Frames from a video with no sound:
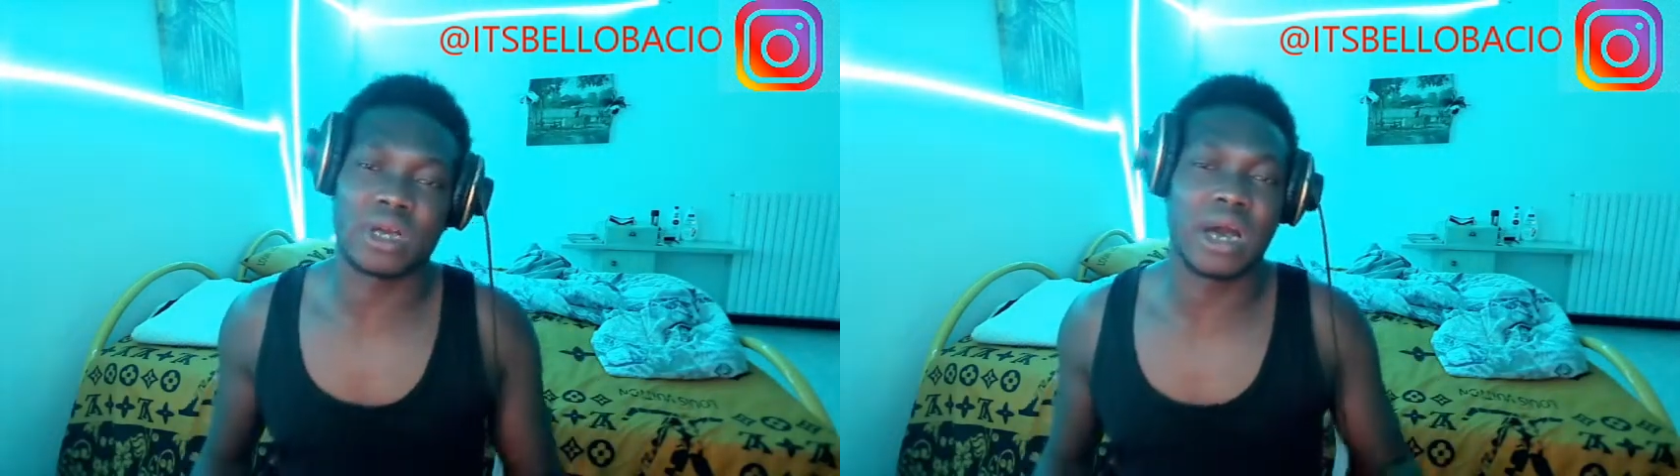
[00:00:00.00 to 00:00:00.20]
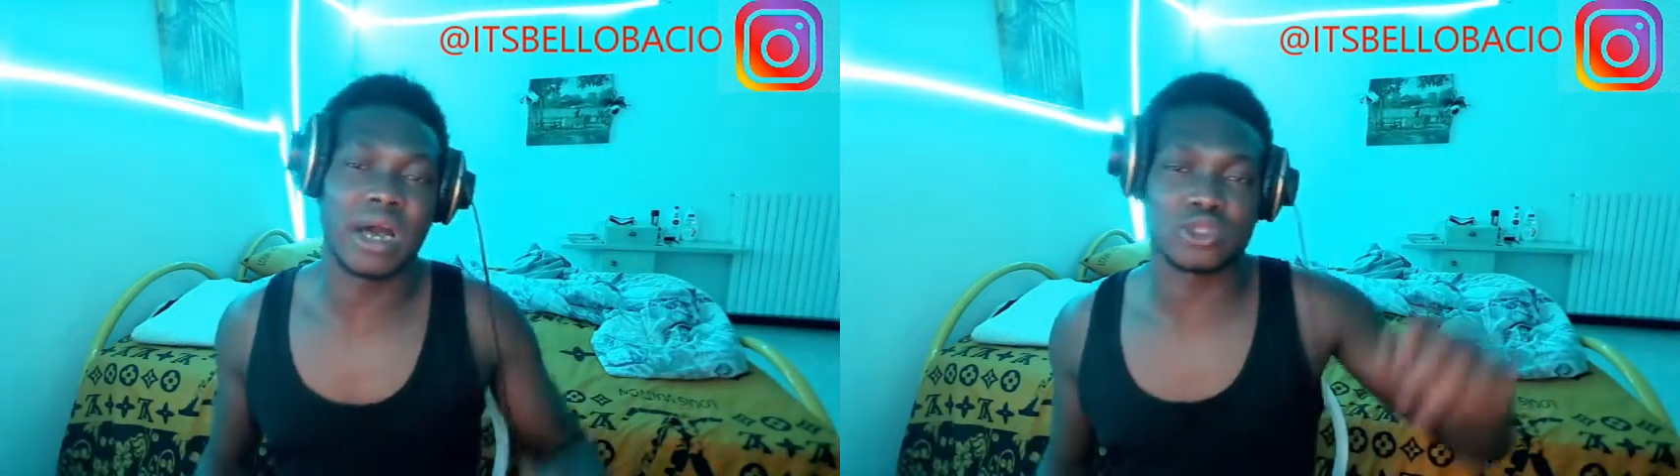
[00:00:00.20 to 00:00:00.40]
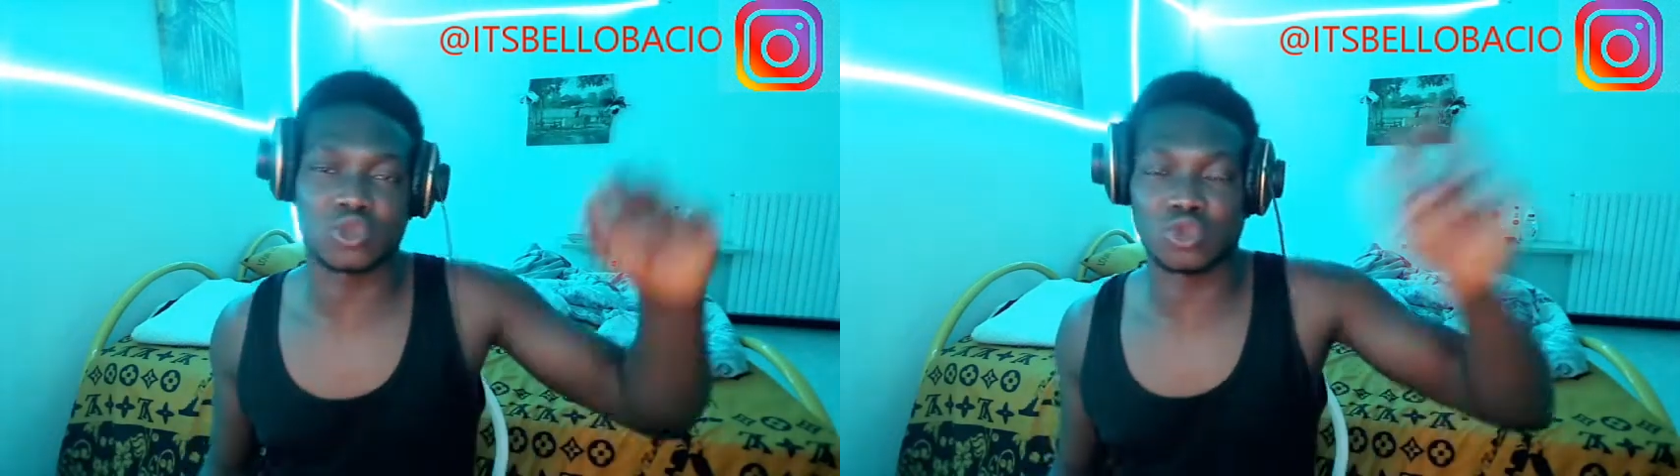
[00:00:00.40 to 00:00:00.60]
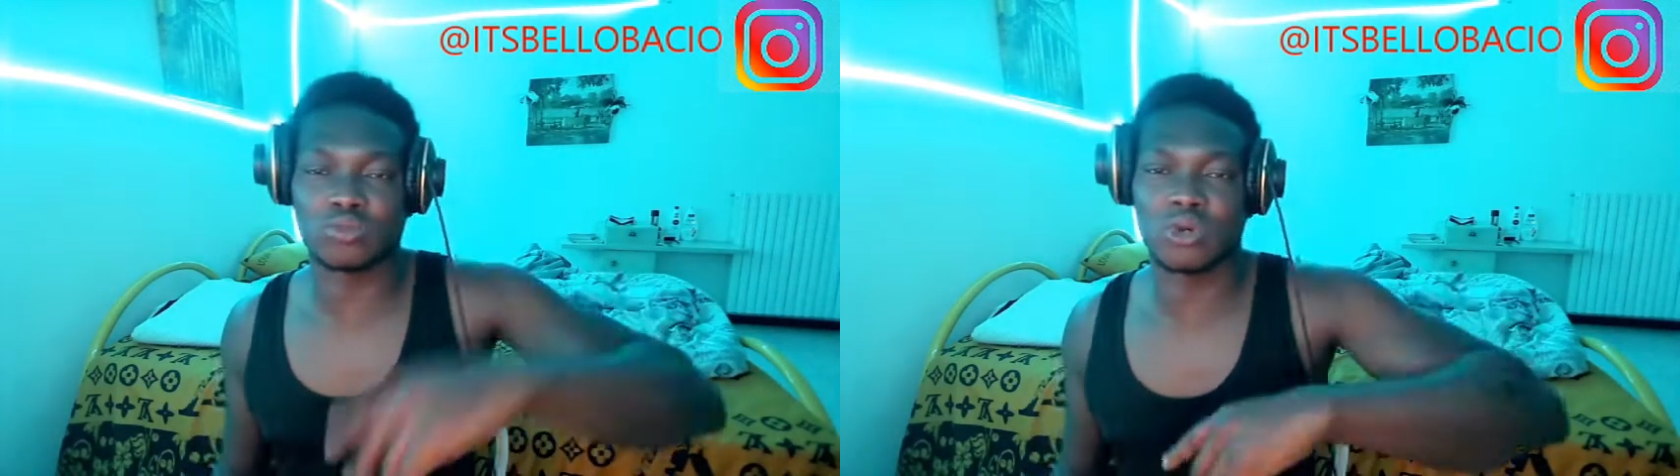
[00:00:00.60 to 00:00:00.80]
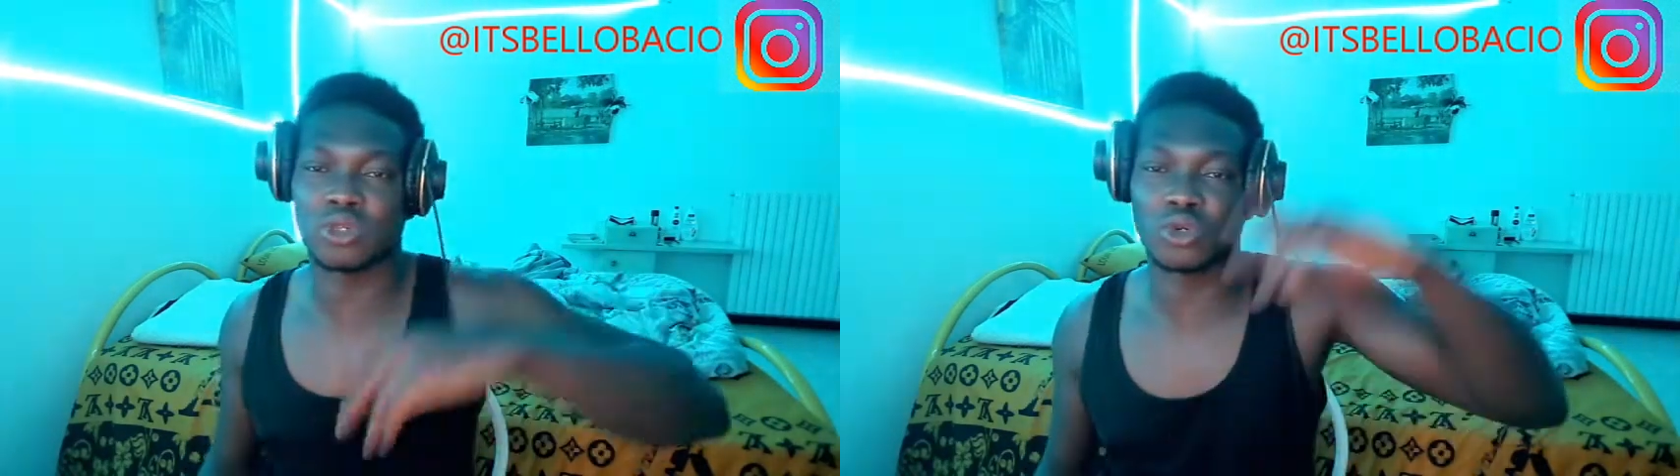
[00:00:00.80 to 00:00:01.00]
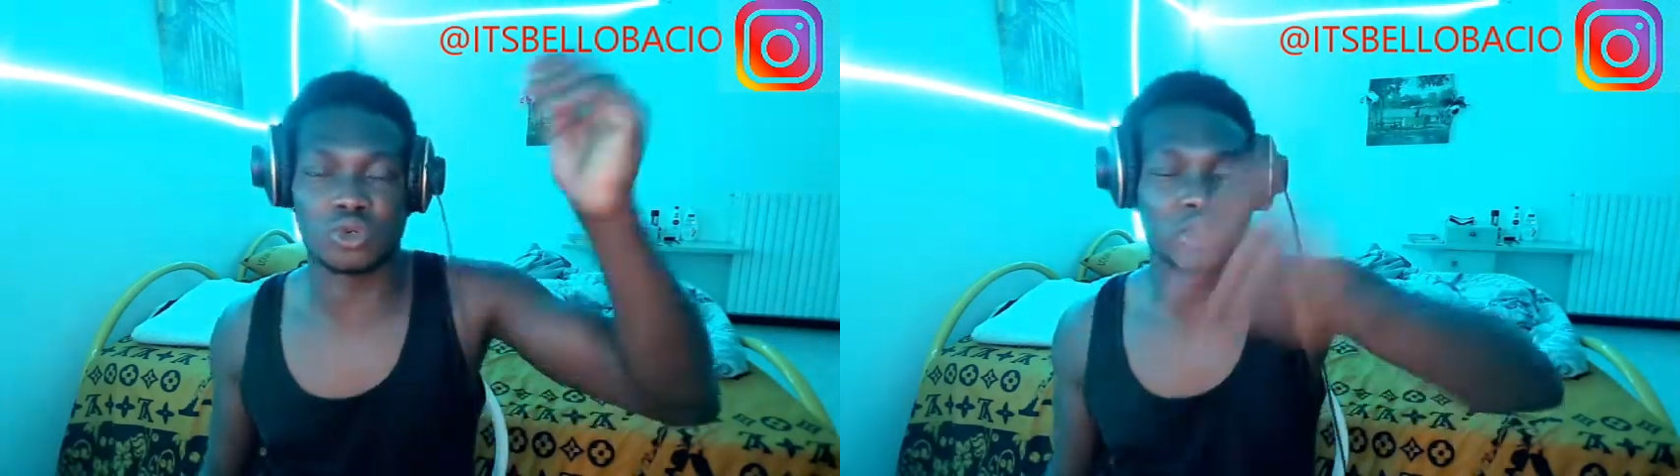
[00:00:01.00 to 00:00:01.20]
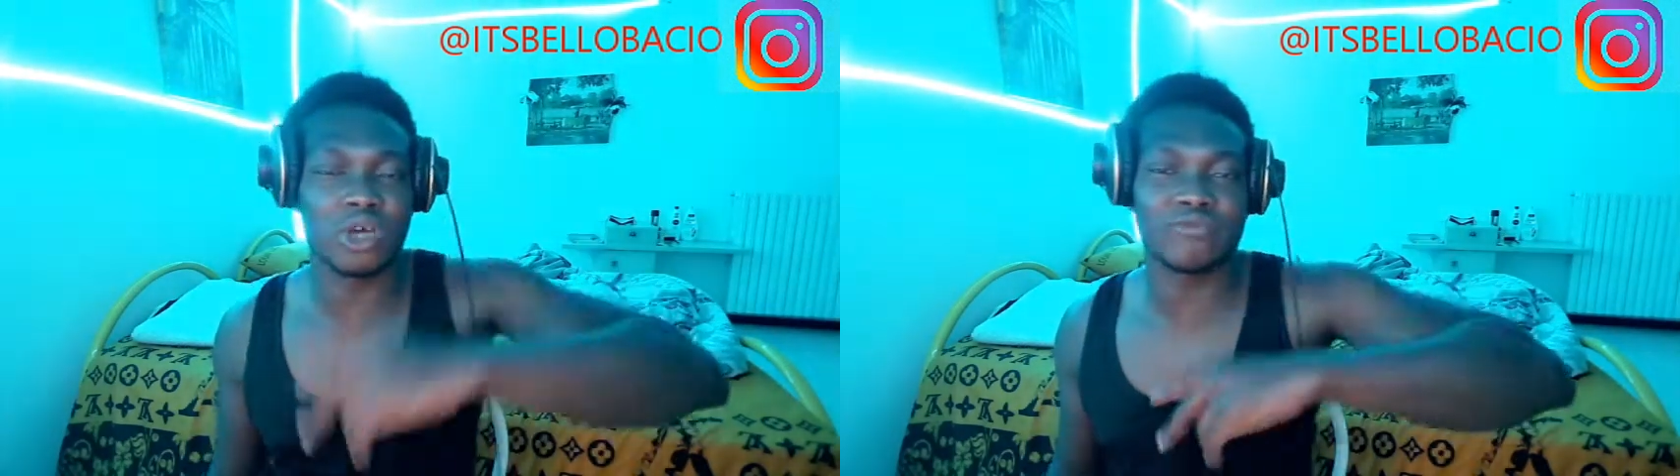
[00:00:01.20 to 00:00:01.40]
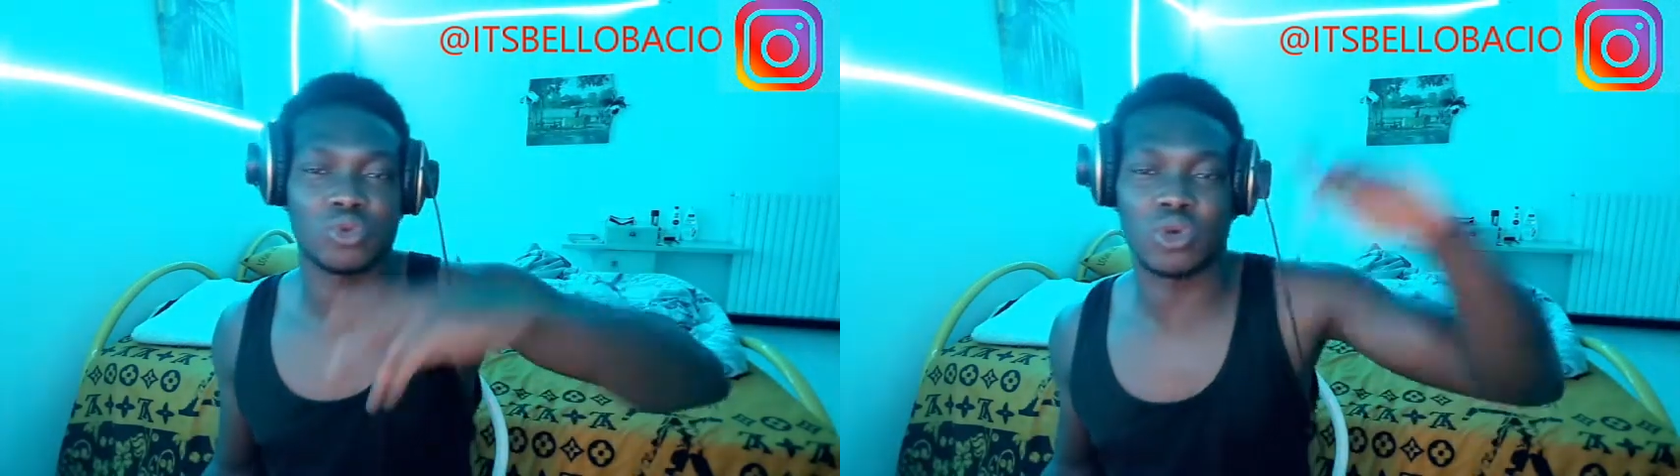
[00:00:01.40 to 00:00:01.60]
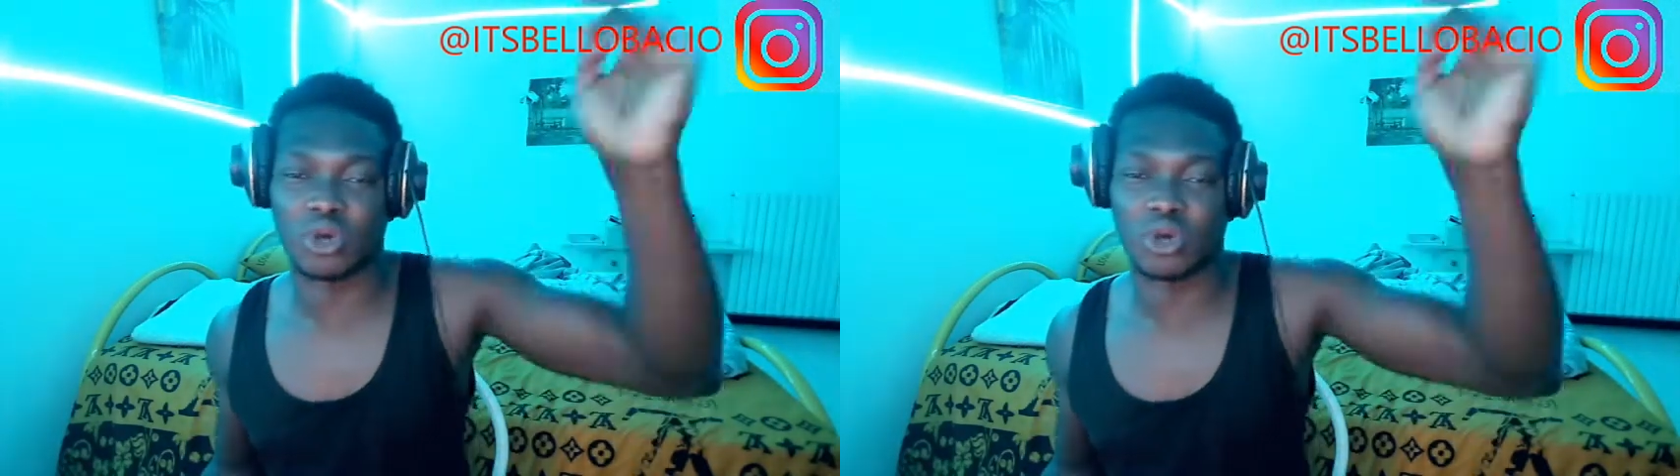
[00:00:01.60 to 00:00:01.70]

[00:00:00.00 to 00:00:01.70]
Guys, good morning, good afternoon,